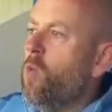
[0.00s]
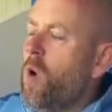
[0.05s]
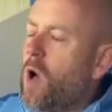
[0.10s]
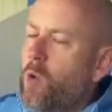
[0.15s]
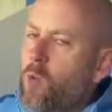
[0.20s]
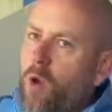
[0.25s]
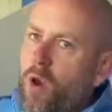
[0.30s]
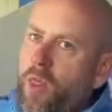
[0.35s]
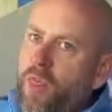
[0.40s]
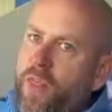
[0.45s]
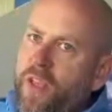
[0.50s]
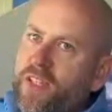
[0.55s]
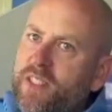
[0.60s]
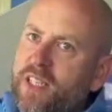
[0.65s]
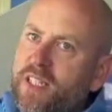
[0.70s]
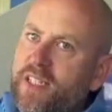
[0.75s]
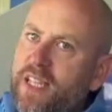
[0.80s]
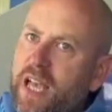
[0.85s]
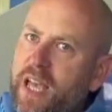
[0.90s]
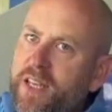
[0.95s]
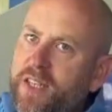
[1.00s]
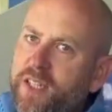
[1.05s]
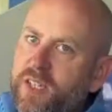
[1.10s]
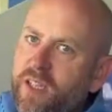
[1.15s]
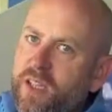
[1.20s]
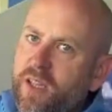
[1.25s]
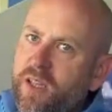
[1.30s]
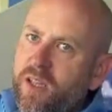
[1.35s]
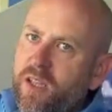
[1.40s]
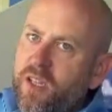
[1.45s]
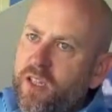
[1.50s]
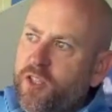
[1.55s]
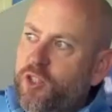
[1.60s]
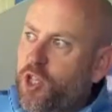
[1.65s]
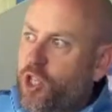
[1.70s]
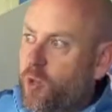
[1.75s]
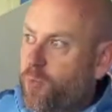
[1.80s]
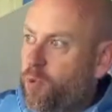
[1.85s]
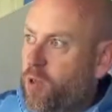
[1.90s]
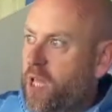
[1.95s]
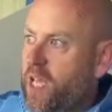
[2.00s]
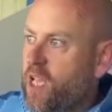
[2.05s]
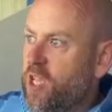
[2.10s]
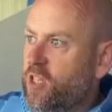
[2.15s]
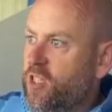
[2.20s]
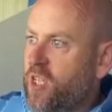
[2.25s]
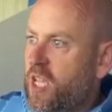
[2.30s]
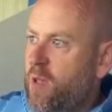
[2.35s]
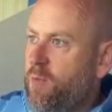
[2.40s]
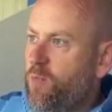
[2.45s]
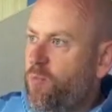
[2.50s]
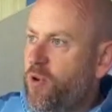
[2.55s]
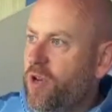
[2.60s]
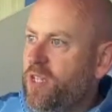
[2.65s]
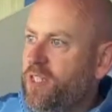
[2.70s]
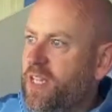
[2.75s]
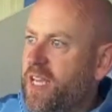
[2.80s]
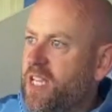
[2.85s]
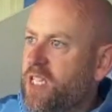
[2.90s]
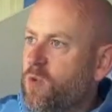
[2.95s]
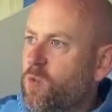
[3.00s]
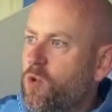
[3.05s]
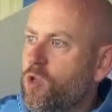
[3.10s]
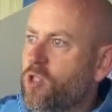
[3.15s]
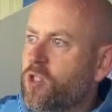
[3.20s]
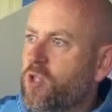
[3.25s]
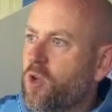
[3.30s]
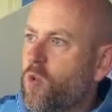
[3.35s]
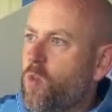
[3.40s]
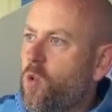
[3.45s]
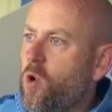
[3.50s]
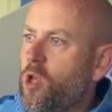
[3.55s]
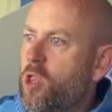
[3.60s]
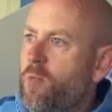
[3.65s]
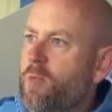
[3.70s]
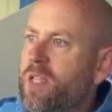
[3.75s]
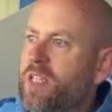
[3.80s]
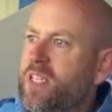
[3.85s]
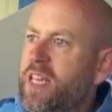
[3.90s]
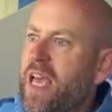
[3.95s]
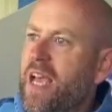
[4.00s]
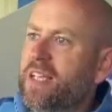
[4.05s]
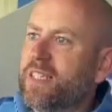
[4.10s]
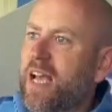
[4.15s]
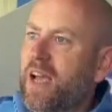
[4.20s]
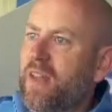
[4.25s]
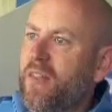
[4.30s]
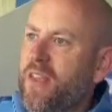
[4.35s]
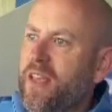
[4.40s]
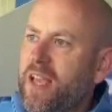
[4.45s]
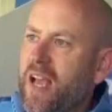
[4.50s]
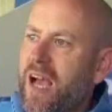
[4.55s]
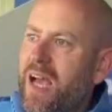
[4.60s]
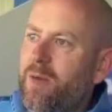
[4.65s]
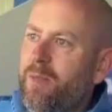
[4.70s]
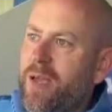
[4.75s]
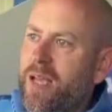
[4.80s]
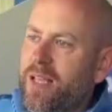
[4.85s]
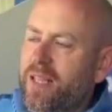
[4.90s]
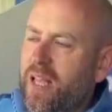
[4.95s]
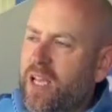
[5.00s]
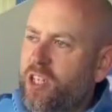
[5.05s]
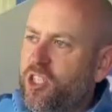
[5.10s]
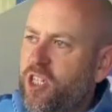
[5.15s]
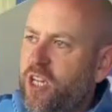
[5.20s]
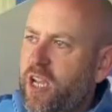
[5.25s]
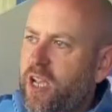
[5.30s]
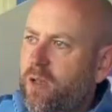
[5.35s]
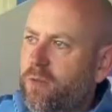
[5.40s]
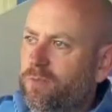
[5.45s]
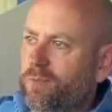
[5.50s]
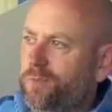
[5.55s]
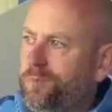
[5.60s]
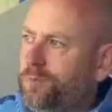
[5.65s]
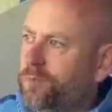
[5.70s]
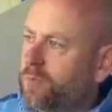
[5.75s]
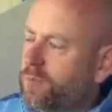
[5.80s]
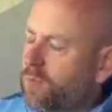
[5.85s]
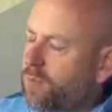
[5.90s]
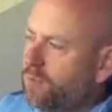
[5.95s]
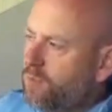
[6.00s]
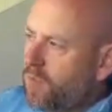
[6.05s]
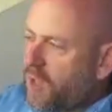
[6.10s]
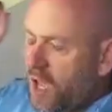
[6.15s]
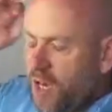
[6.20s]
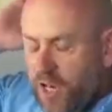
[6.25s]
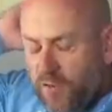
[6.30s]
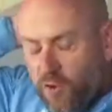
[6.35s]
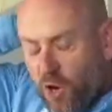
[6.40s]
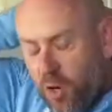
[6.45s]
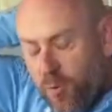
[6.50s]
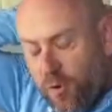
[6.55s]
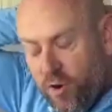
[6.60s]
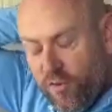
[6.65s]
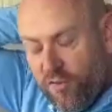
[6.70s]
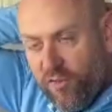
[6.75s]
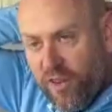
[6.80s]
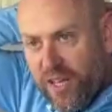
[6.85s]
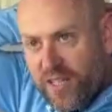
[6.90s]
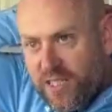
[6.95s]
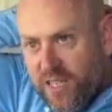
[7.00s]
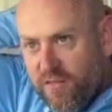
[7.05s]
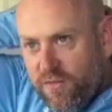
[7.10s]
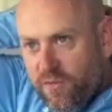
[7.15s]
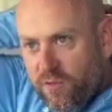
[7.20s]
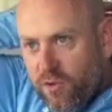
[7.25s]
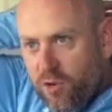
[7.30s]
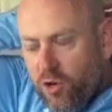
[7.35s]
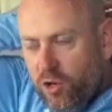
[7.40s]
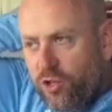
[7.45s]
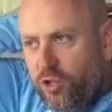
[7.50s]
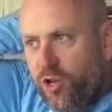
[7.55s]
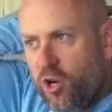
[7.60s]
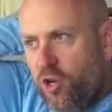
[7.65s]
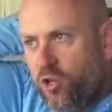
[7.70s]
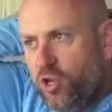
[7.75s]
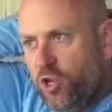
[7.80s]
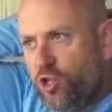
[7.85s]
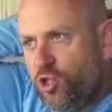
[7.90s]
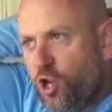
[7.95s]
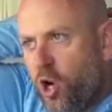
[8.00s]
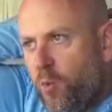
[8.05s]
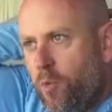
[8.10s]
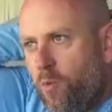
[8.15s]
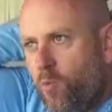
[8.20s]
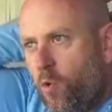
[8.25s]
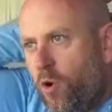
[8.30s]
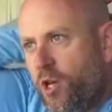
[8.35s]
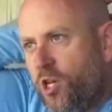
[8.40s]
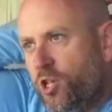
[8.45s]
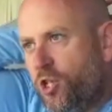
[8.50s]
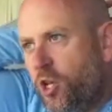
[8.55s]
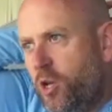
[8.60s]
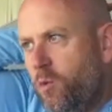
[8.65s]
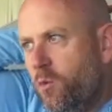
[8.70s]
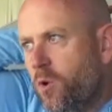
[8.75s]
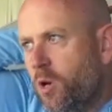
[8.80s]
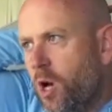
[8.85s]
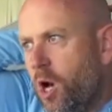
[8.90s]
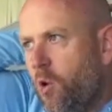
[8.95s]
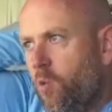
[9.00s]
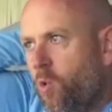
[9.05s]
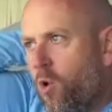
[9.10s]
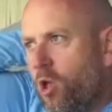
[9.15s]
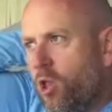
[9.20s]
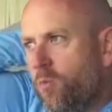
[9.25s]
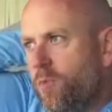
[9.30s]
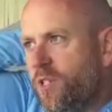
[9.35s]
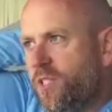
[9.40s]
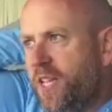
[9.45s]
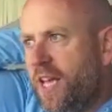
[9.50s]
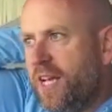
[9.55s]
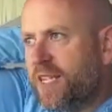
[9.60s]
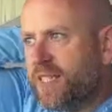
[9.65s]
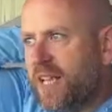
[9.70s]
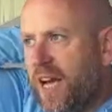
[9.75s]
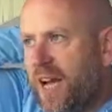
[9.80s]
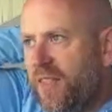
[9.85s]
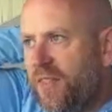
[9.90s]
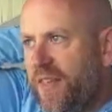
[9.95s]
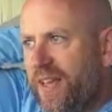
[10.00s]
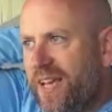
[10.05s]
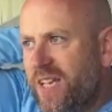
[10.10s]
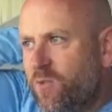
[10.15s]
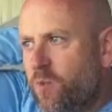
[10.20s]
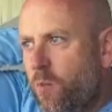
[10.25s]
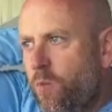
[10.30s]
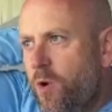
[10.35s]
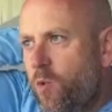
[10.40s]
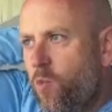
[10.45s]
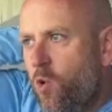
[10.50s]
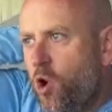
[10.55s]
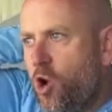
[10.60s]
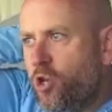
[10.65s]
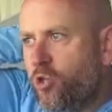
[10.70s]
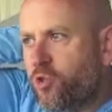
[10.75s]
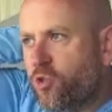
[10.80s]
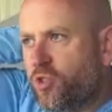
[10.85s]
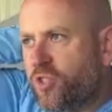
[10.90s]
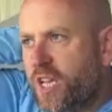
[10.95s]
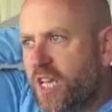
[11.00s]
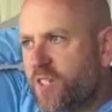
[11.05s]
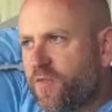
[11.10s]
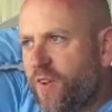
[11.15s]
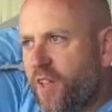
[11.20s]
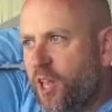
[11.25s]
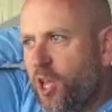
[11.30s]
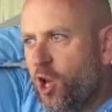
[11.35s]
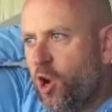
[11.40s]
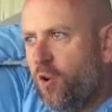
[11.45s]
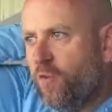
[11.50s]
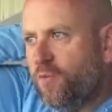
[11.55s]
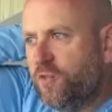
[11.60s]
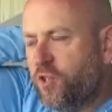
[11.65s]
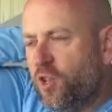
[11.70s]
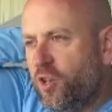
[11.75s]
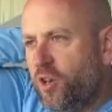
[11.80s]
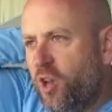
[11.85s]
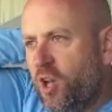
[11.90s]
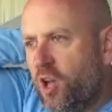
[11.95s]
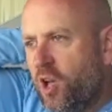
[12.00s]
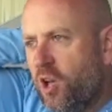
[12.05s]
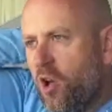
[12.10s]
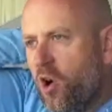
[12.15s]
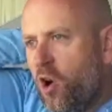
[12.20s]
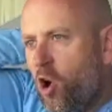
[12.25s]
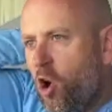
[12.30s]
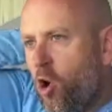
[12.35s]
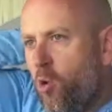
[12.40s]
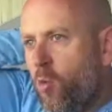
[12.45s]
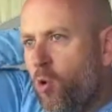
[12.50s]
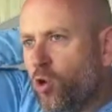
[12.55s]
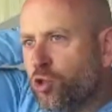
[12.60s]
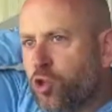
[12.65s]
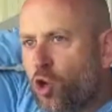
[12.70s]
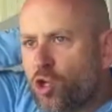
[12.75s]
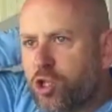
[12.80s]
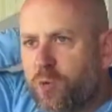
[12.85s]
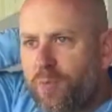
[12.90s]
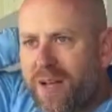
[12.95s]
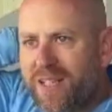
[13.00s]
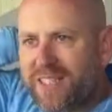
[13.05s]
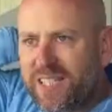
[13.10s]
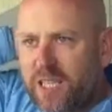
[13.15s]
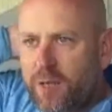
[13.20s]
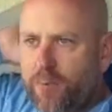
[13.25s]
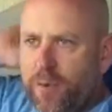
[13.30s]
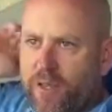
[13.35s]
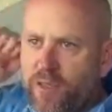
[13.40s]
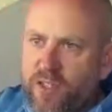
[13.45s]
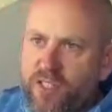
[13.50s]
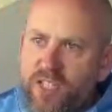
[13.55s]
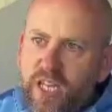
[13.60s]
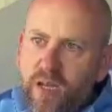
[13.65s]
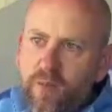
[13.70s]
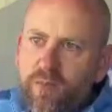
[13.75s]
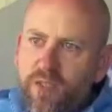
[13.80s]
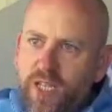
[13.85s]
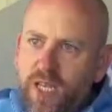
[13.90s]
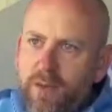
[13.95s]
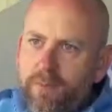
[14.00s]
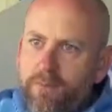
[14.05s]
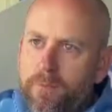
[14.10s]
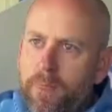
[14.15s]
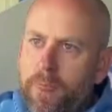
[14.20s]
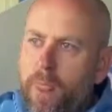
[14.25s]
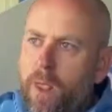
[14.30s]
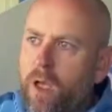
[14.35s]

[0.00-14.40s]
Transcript: Well, one of the things I said to the players in pre-season was one of the mistakes I think I made last year, and you've got to be reflective on your job and what you do. And one of the mistakes I think is when we were successful, I often almost automatically picked the same team.